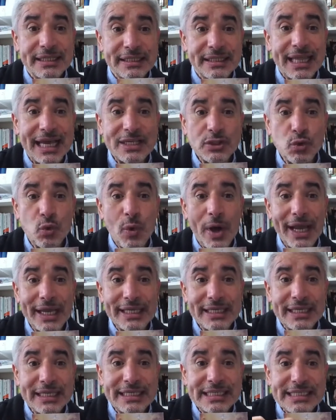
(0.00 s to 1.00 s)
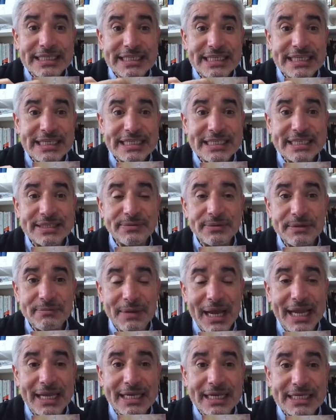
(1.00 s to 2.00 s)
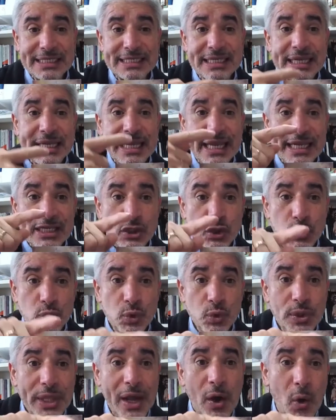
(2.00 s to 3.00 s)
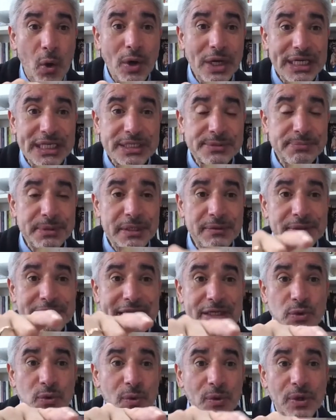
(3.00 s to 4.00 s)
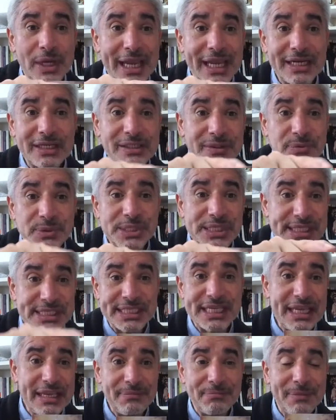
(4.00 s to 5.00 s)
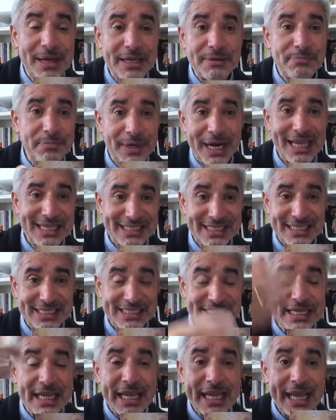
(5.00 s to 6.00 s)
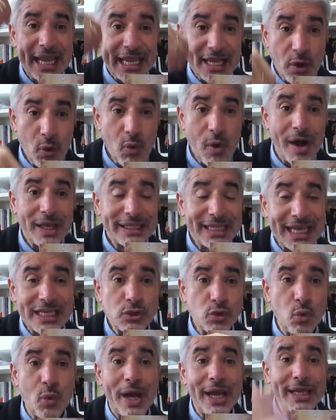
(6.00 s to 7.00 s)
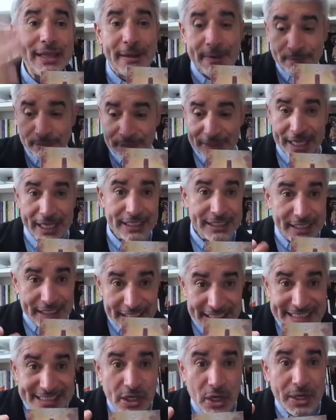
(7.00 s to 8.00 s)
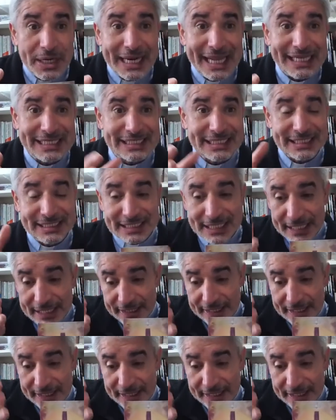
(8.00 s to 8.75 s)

That's why Jesus reminds us, it's through the Holy Spirit that you can receive my presence. And that's why it's connected